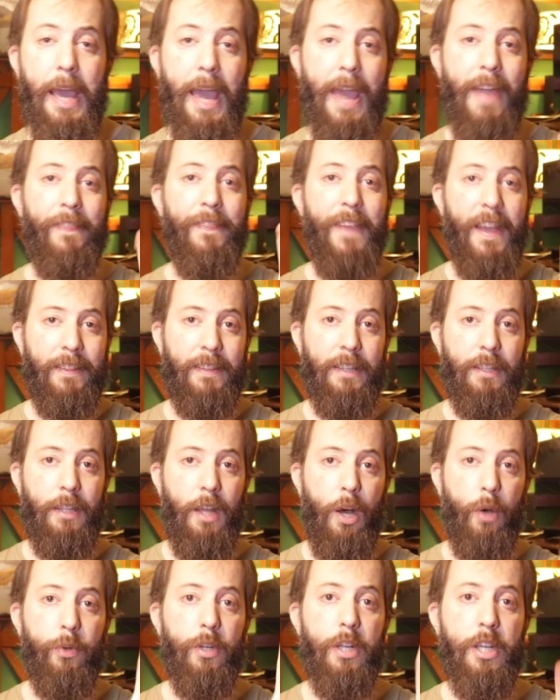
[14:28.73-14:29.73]
And that
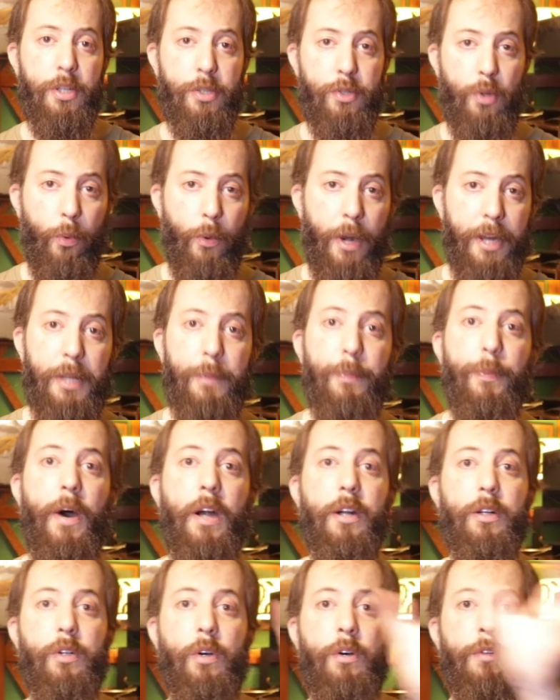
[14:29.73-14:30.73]
alone is already
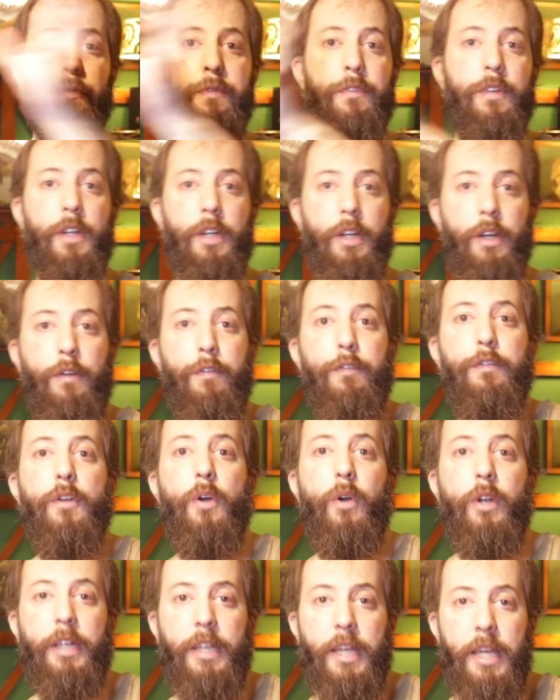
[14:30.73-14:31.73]
part of
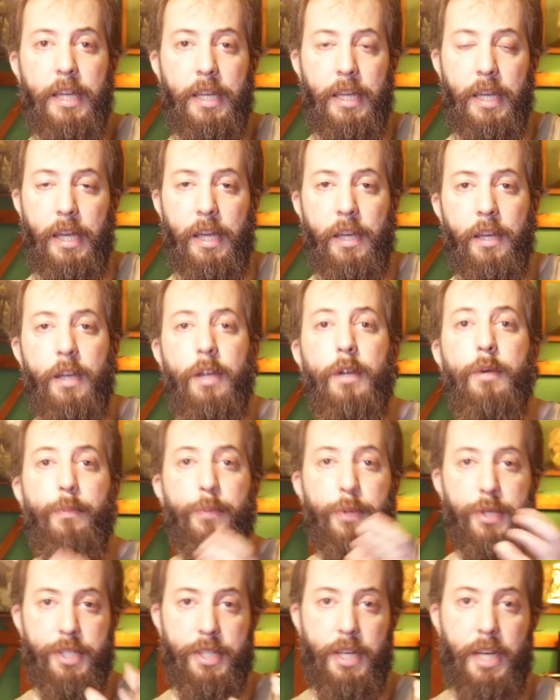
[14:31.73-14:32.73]
Fjolkyngi,
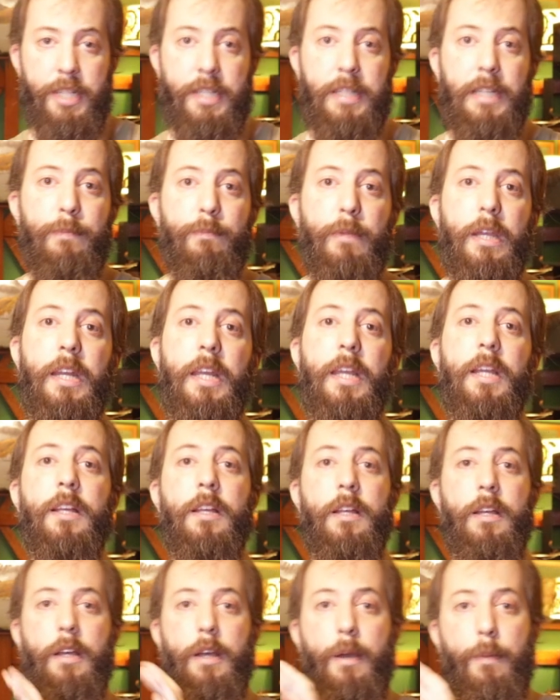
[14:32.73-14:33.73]
precisely
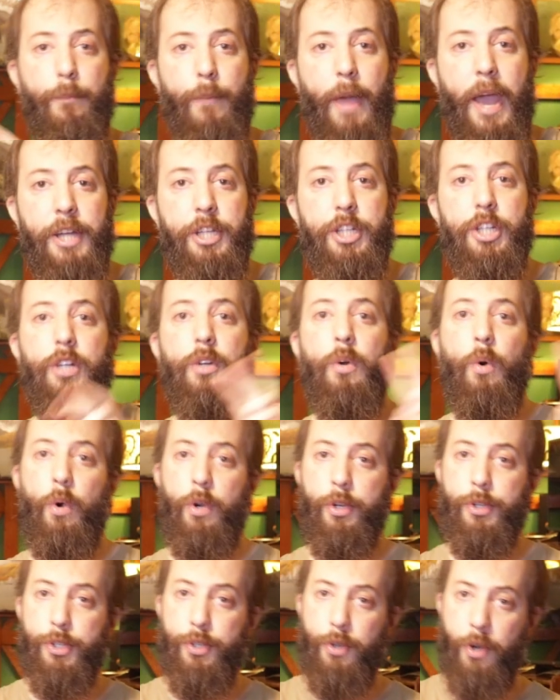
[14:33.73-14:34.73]
meaning magic
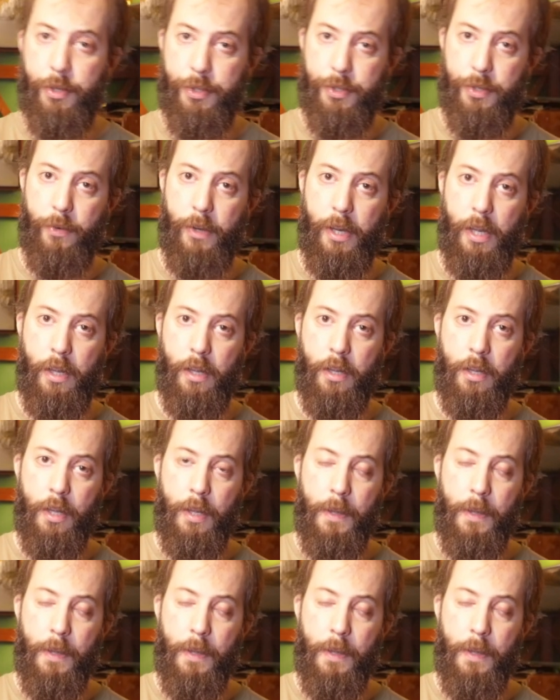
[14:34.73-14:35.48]
or sorcery.